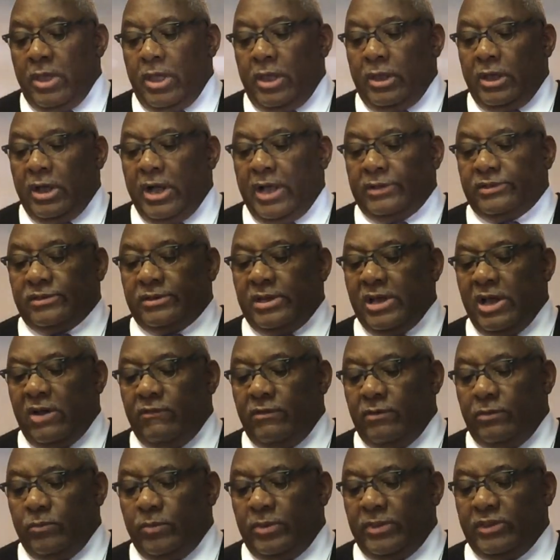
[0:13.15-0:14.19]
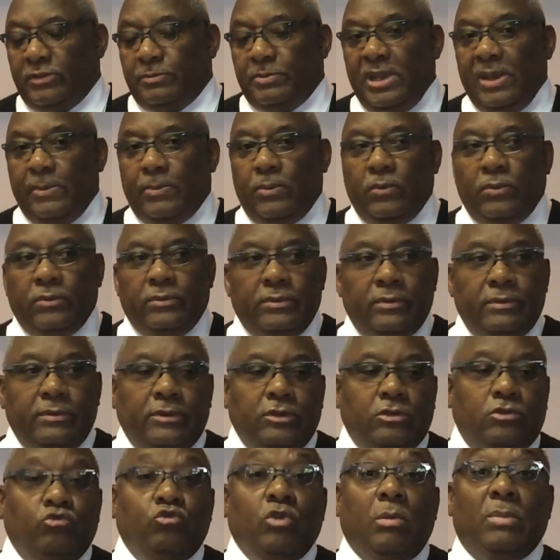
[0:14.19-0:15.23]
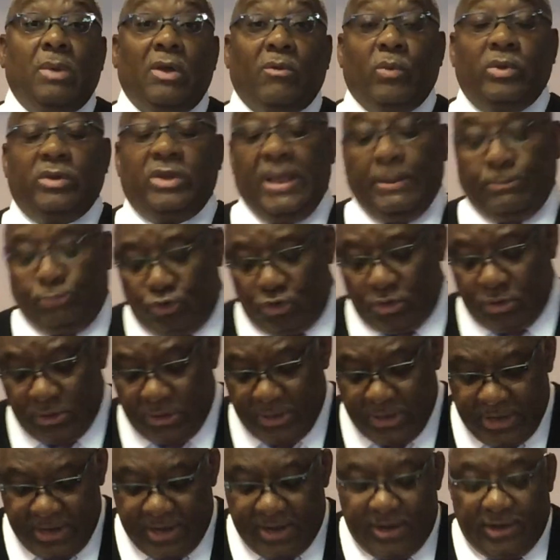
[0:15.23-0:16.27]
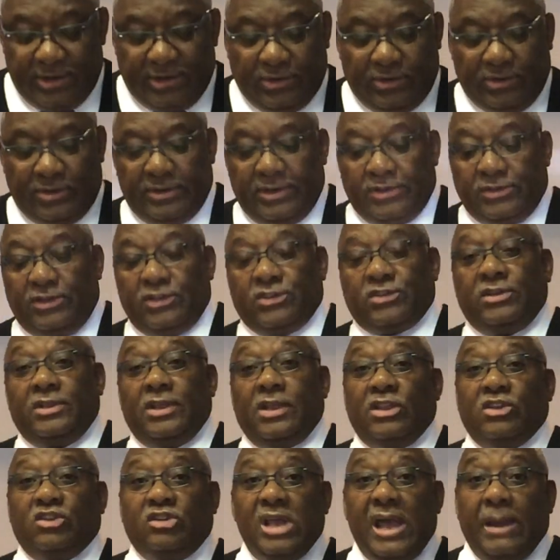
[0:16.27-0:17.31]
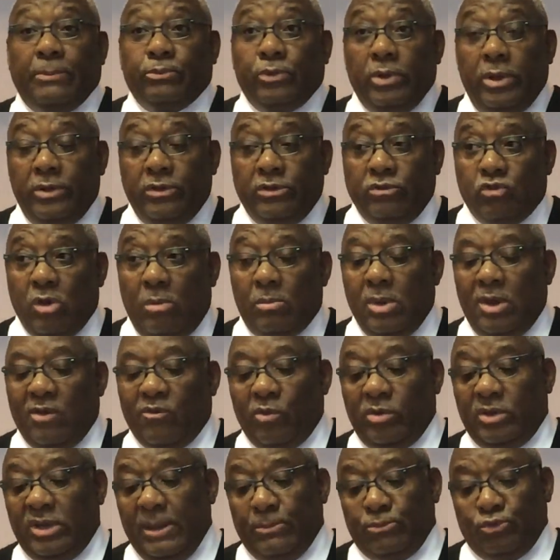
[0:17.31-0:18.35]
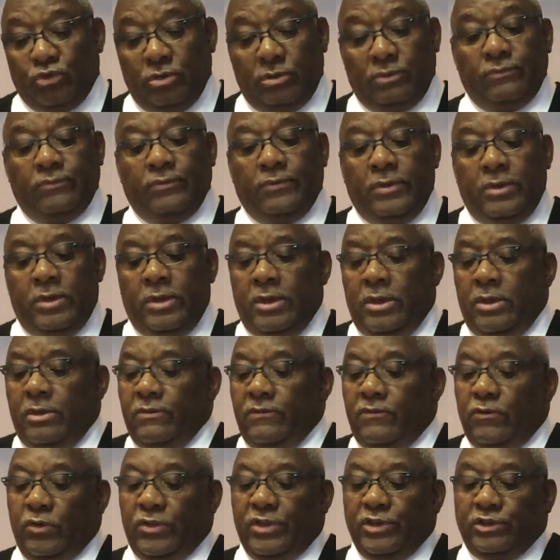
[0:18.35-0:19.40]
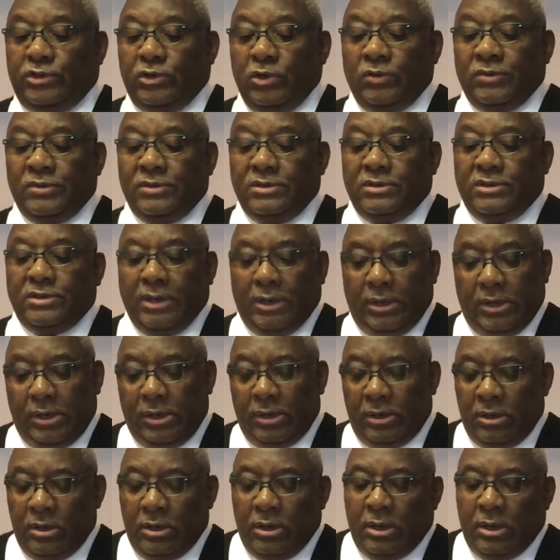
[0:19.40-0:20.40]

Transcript: and God's covenant with His people, which dream of redemption. So this is just another chapter in the dream of redemption for the chosen seed.